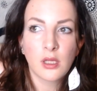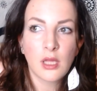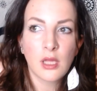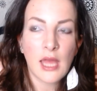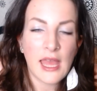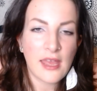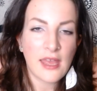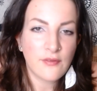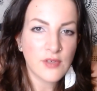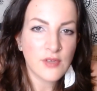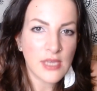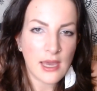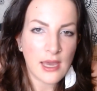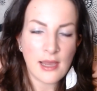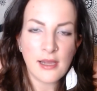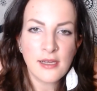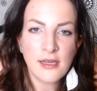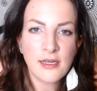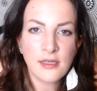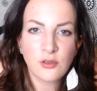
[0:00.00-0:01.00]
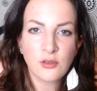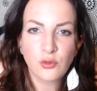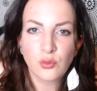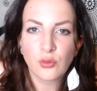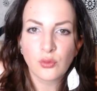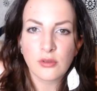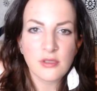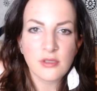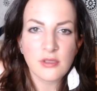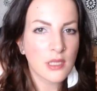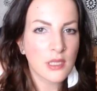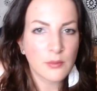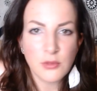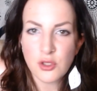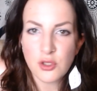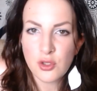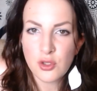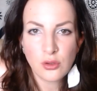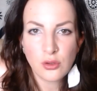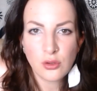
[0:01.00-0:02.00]
Having anger towards them
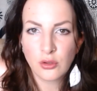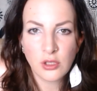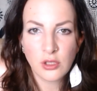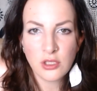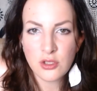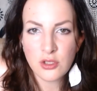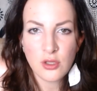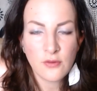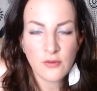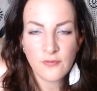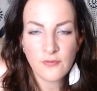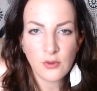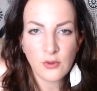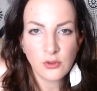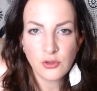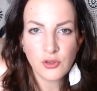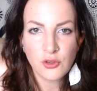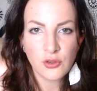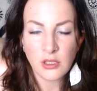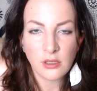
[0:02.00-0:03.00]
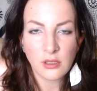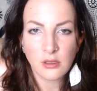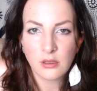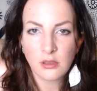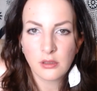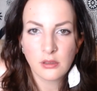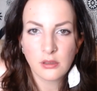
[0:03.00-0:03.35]
is not functioning.